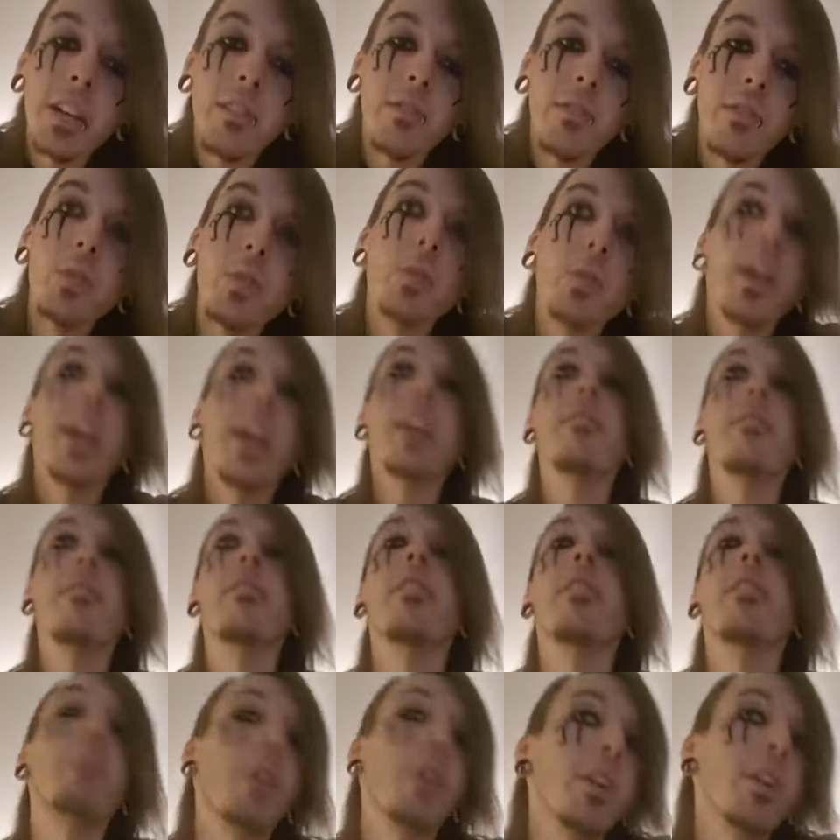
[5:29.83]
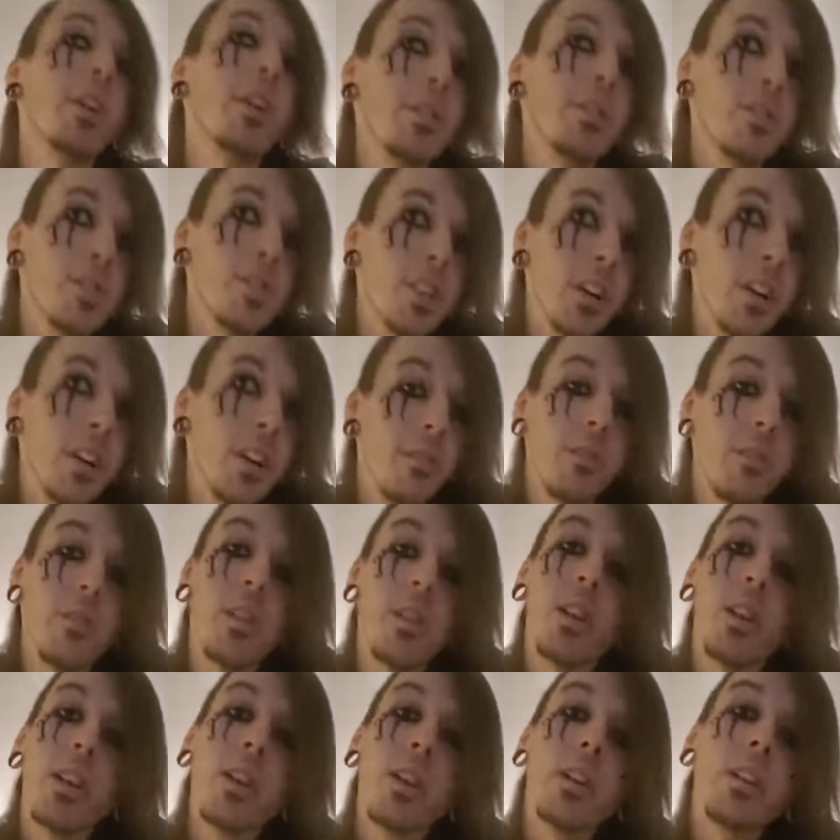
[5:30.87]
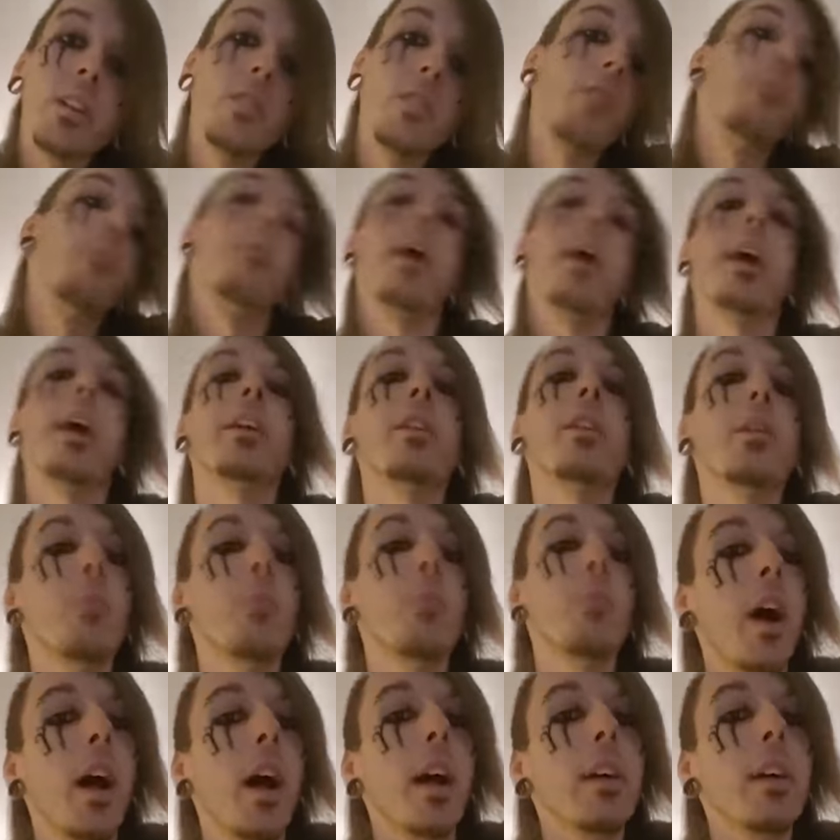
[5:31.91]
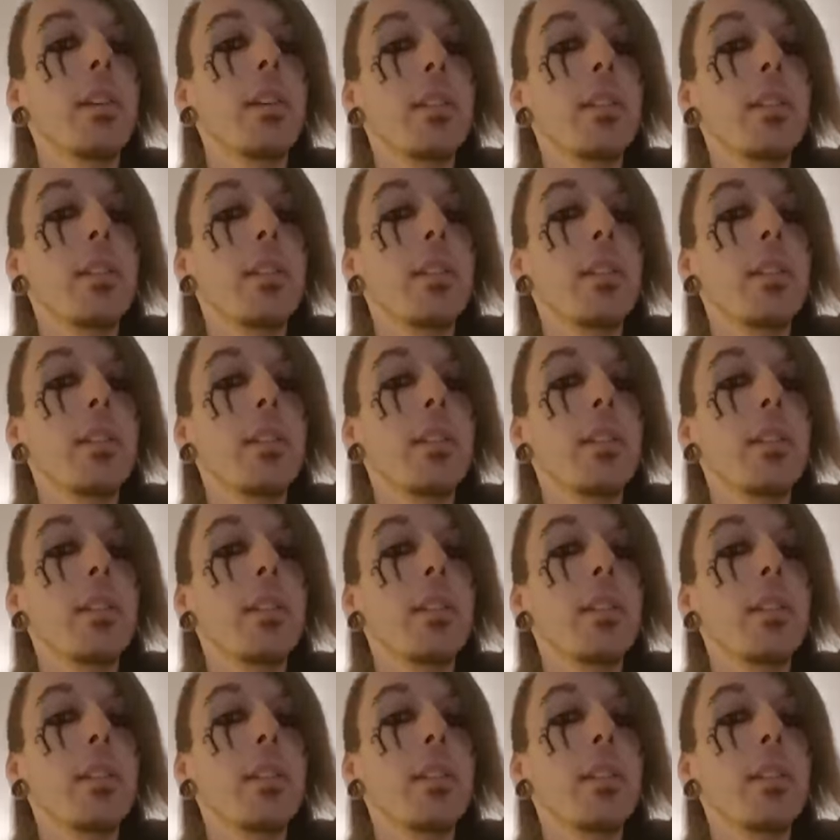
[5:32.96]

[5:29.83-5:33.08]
if you gave up on yourself, no matter what.